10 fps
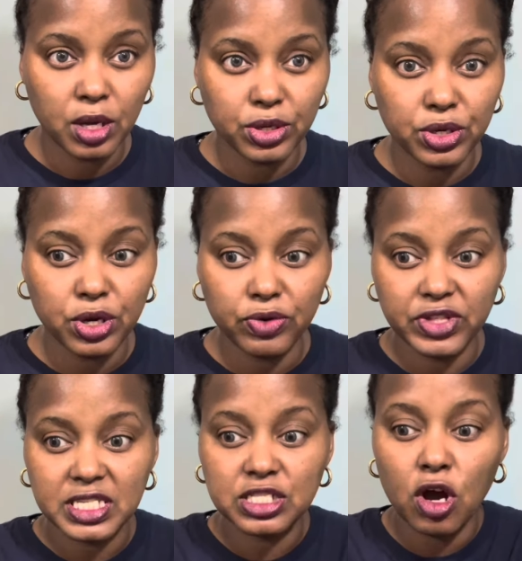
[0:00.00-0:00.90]
You know,
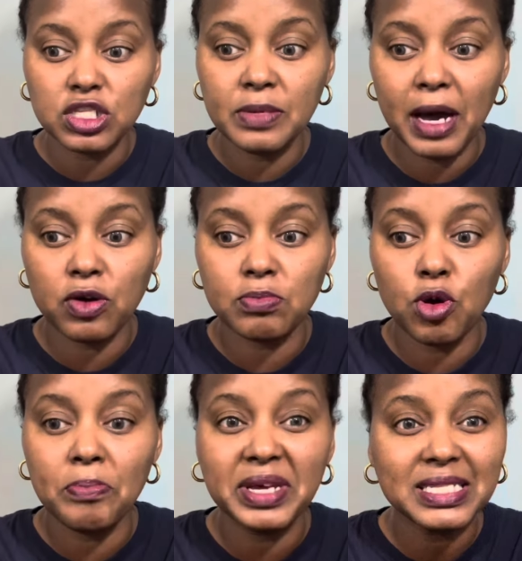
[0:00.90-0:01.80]
this talks about
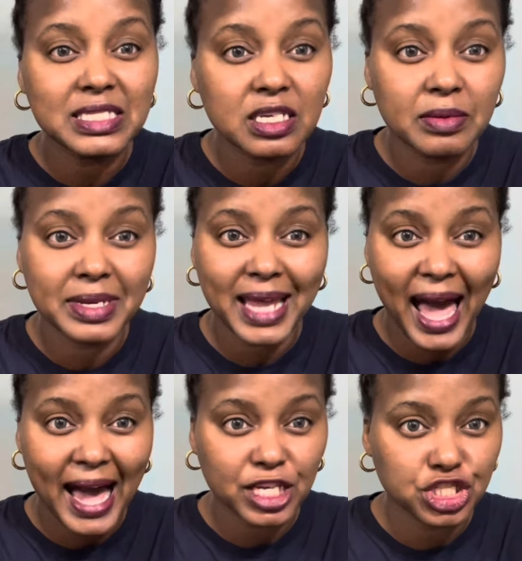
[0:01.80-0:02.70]
momentum and
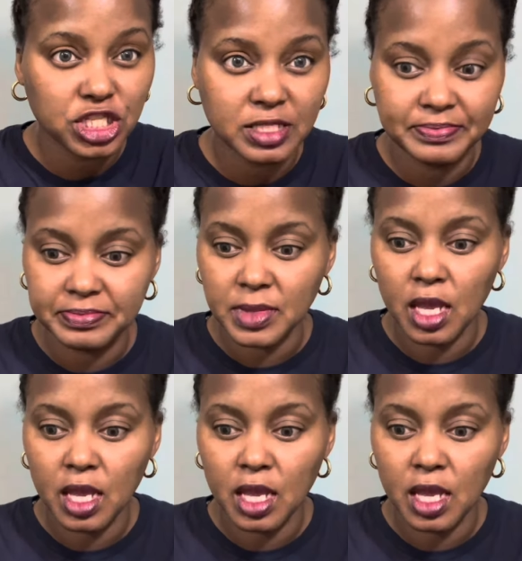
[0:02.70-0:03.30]
action.